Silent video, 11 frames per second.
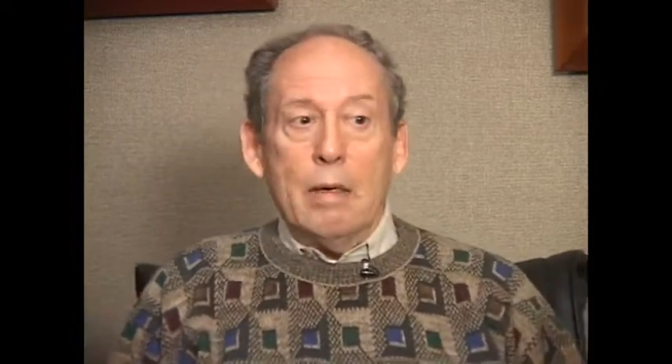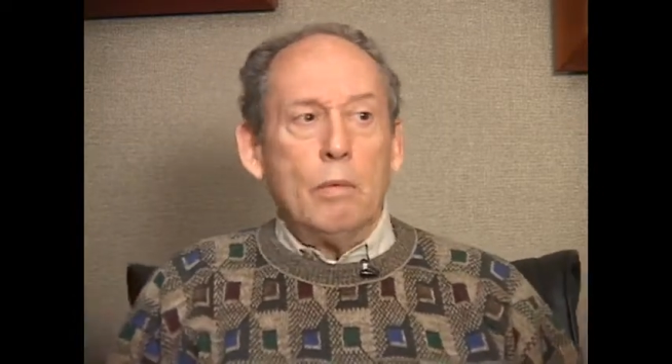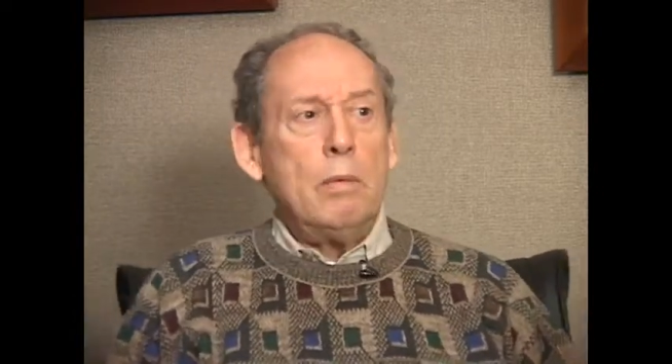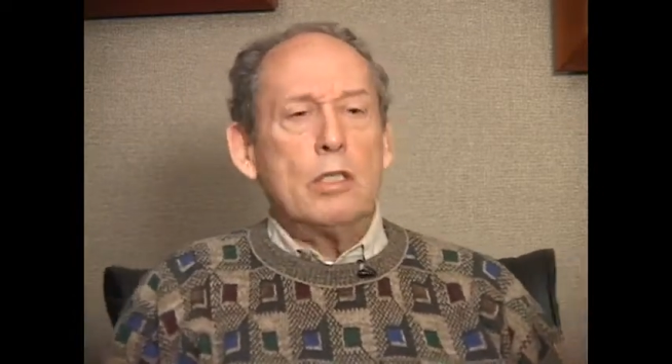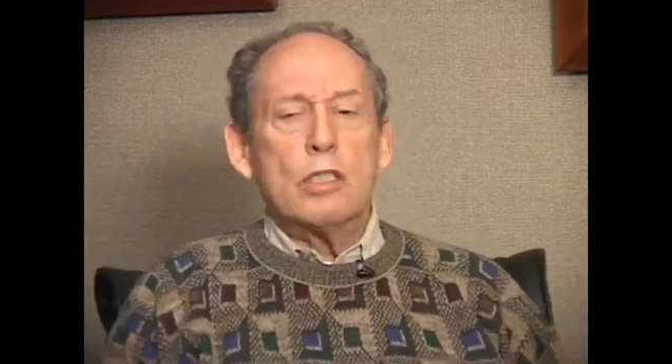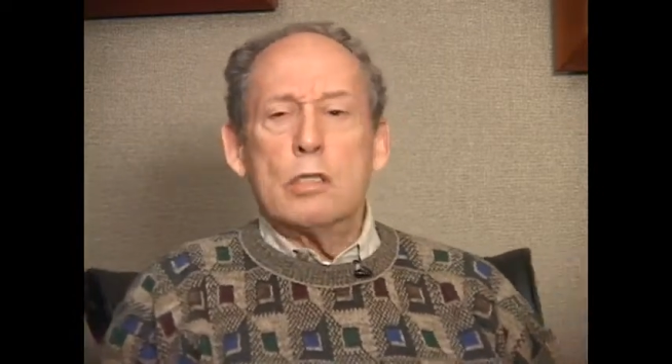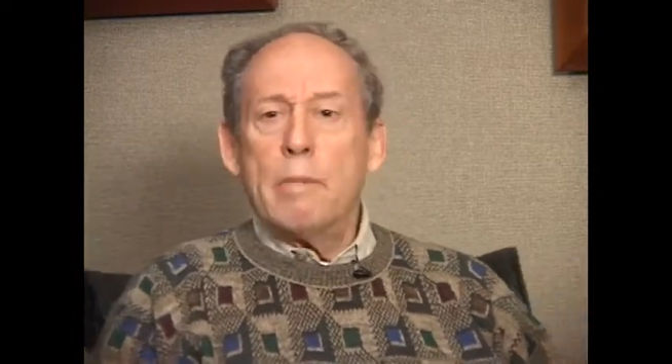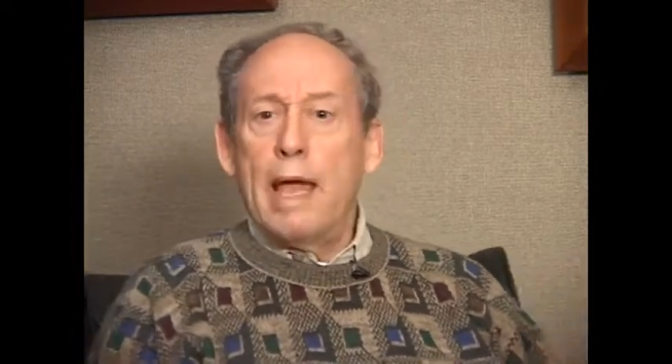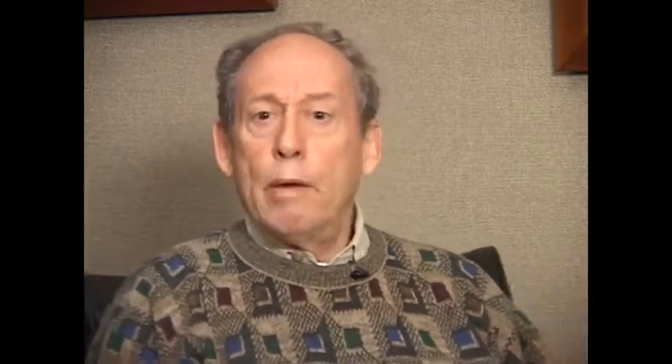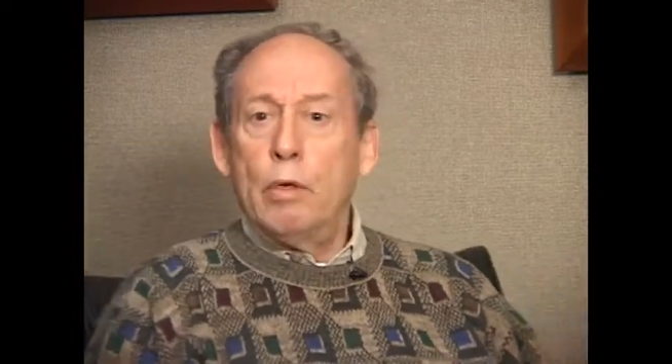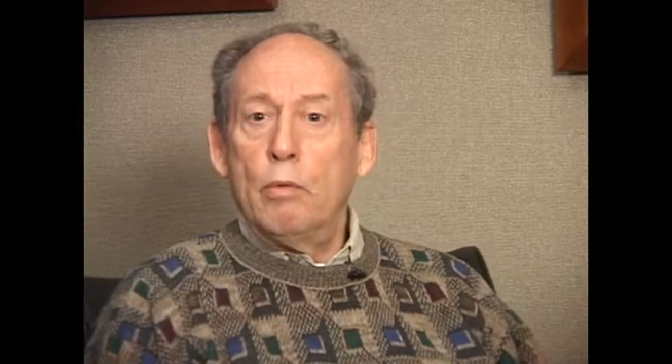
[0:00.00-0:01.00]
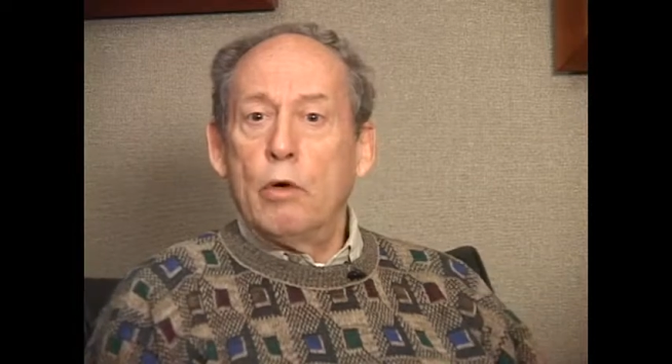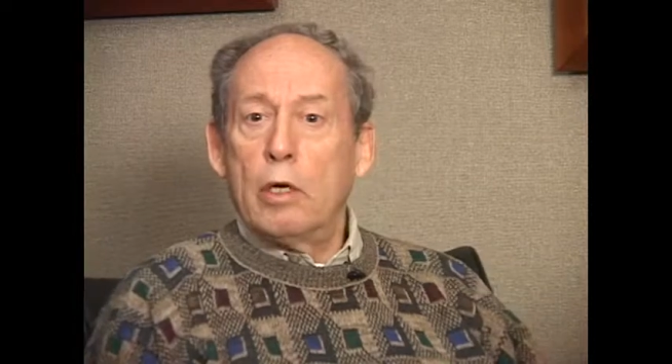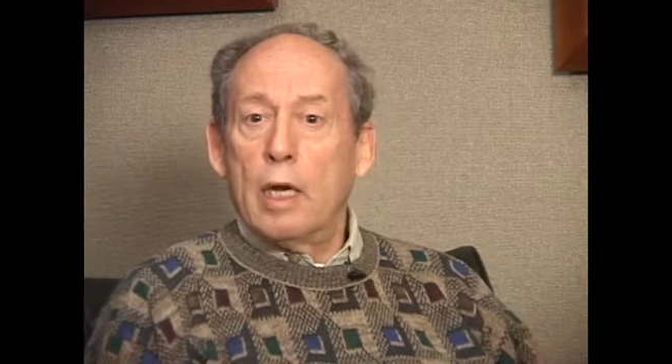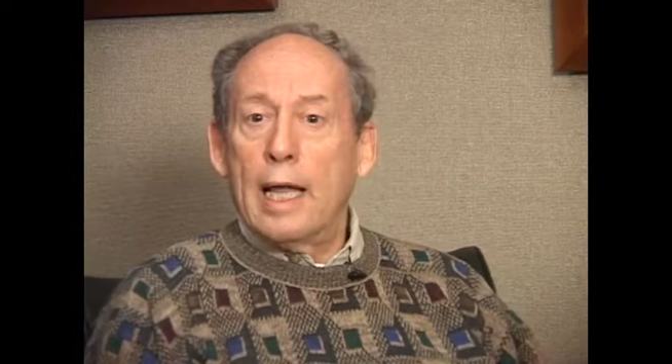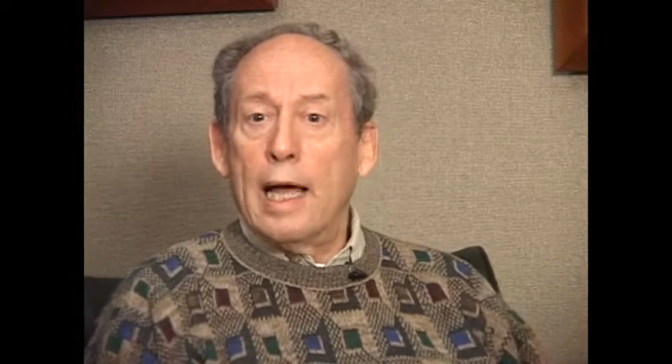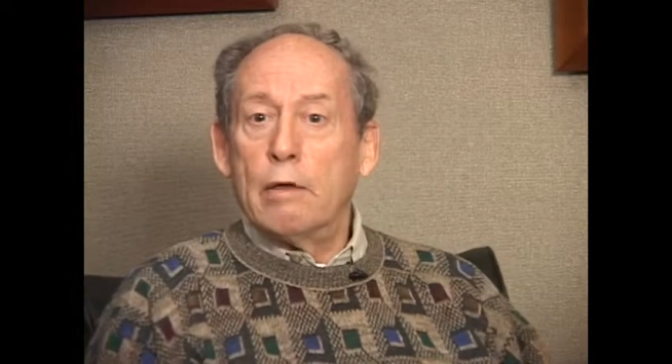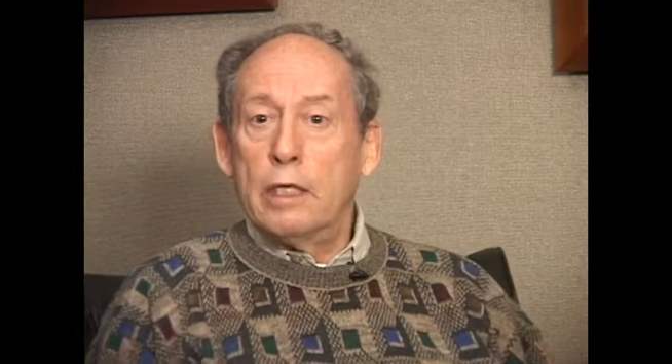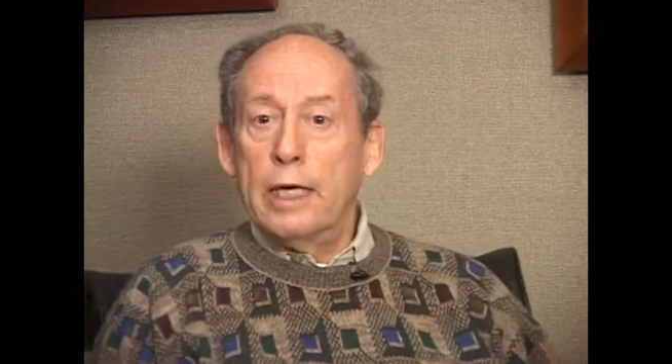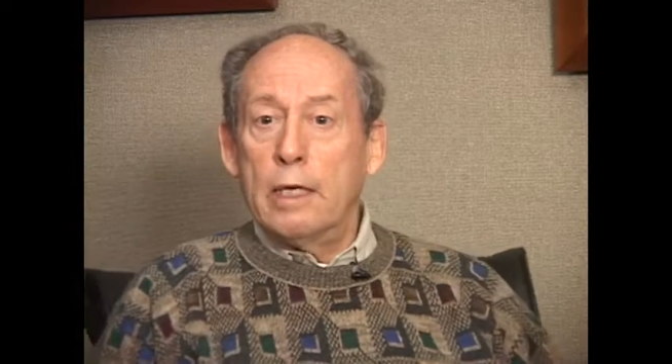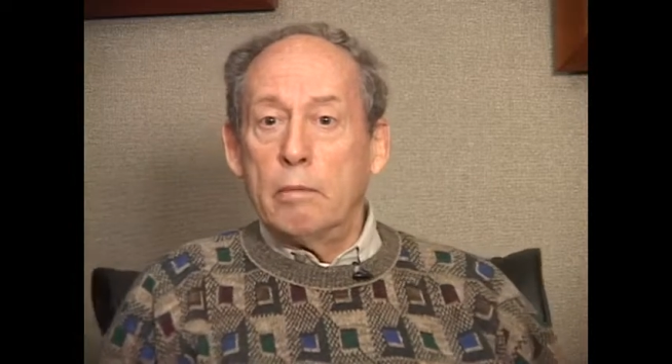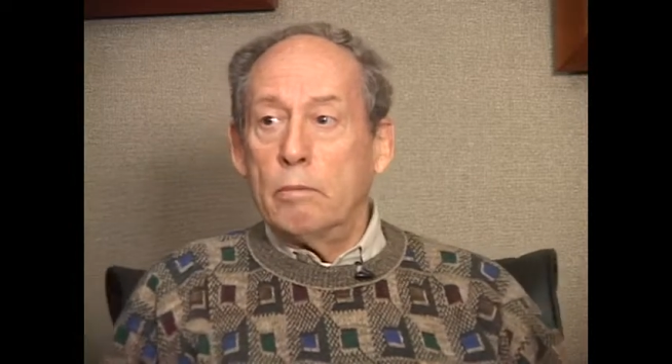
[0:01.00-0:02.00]
we were just mad we weren't allowed to
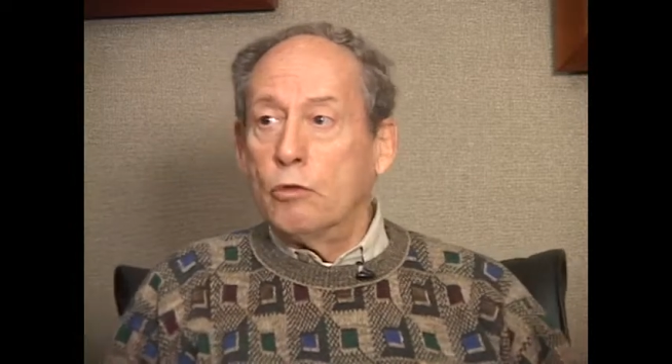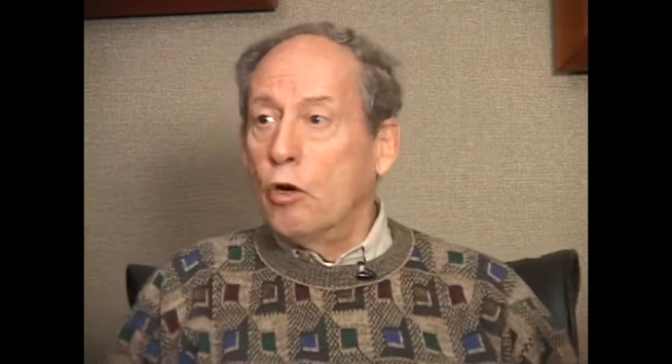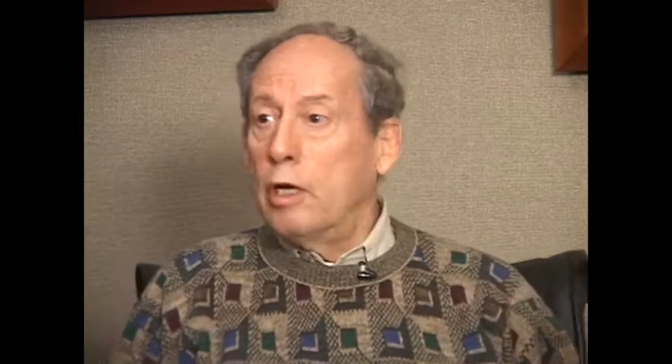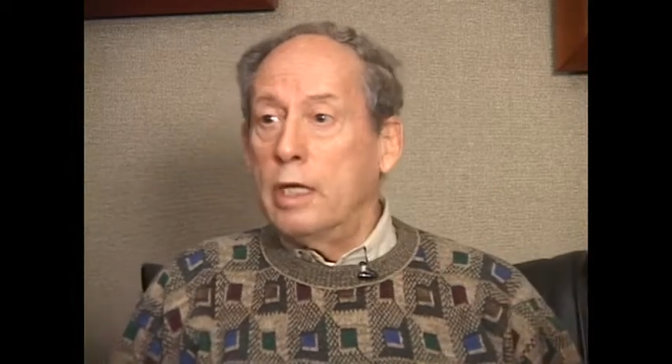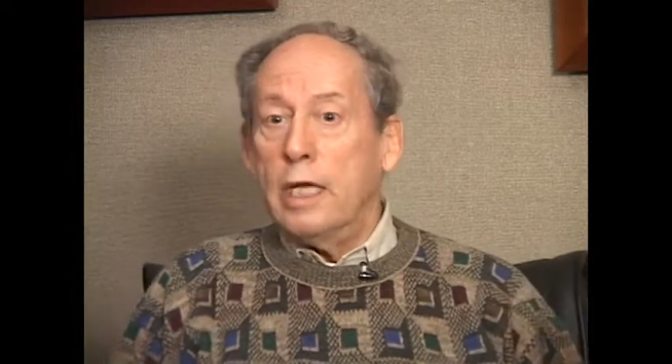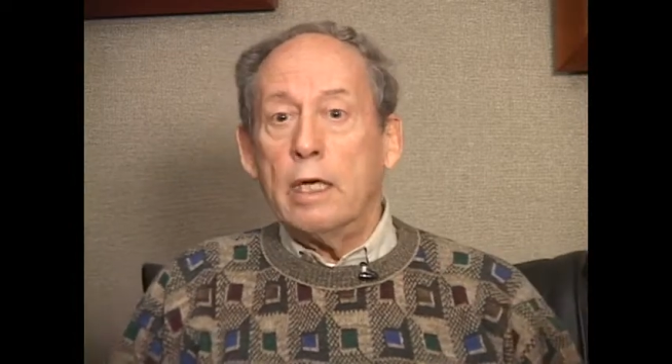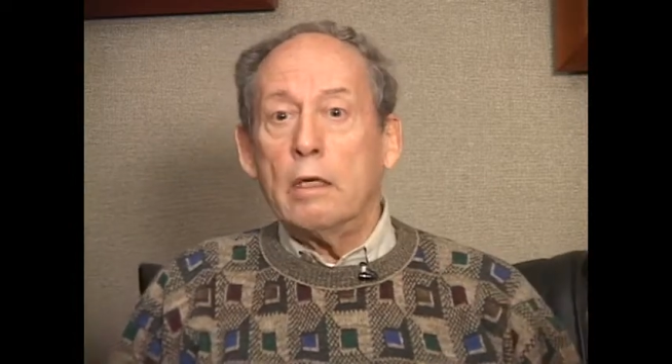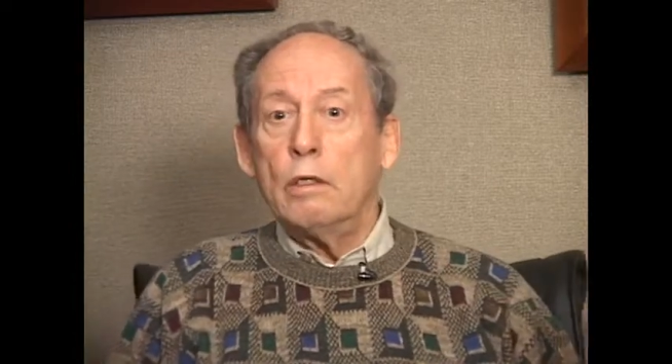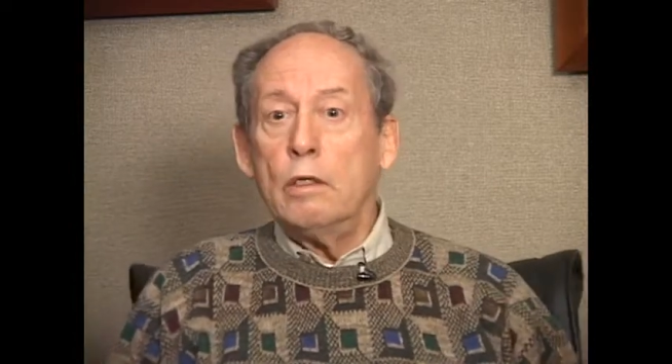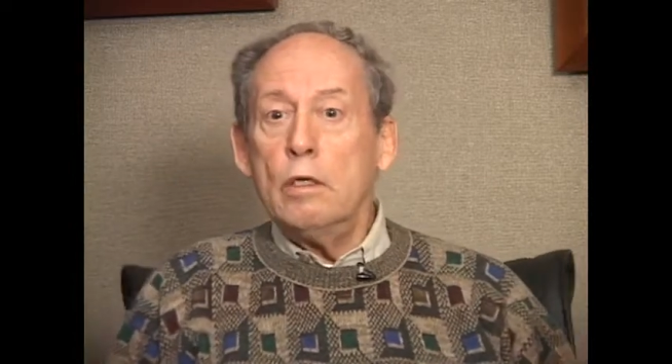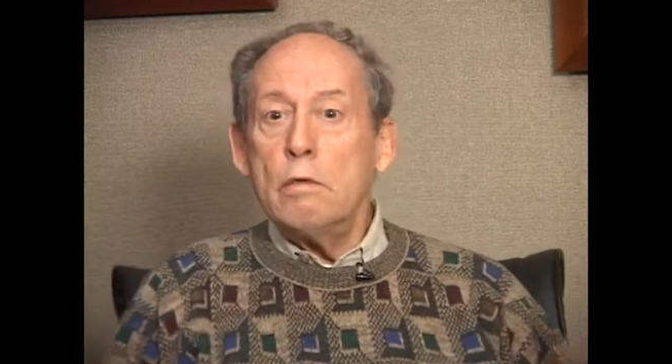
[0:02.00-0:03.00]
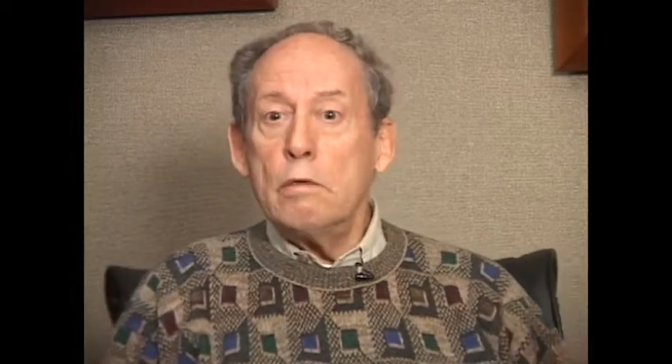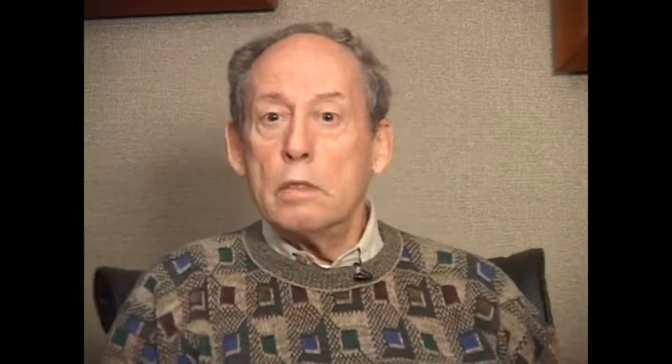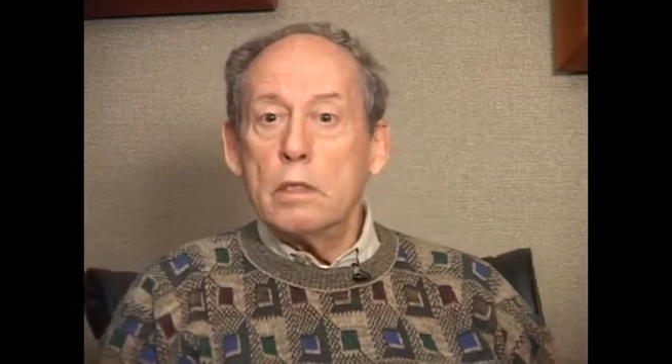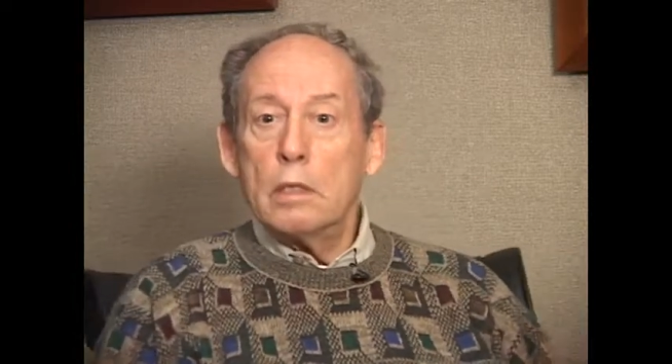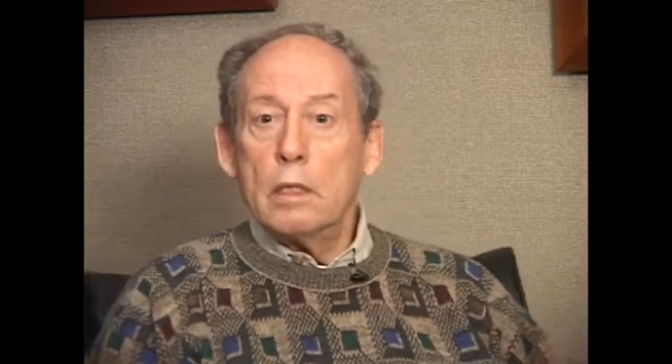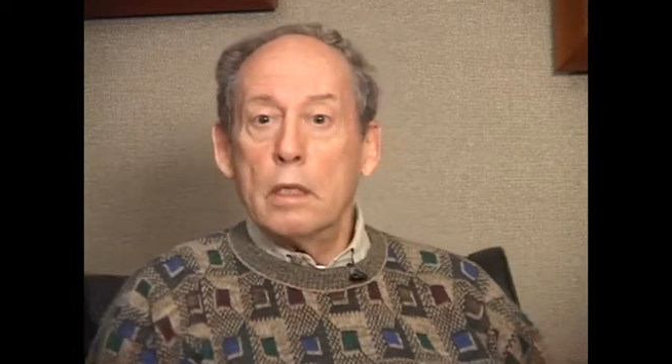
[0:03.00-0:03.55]
get join the Hitler Youth.